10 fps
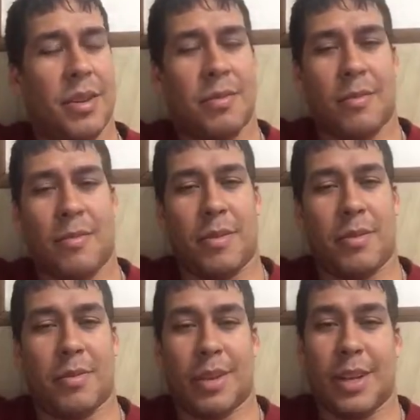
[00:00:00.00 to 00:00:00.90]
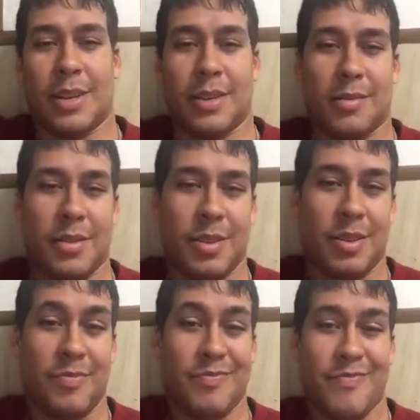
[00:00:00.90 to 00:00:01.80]
performance was Oscar
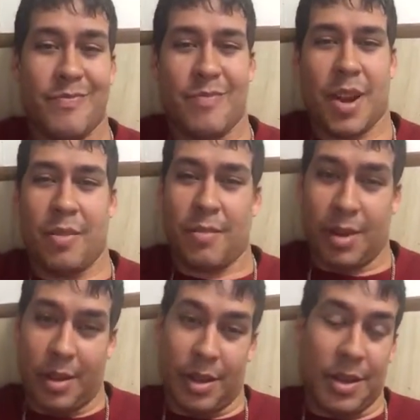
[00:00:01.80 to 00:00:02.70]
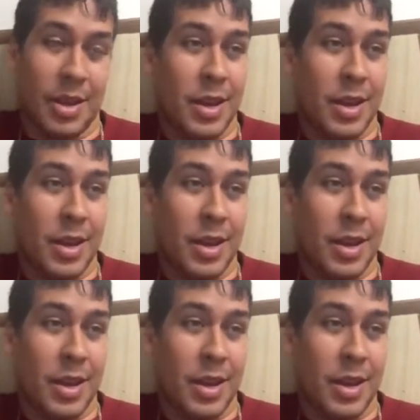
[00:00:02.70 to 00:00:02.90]
worthy? Not really,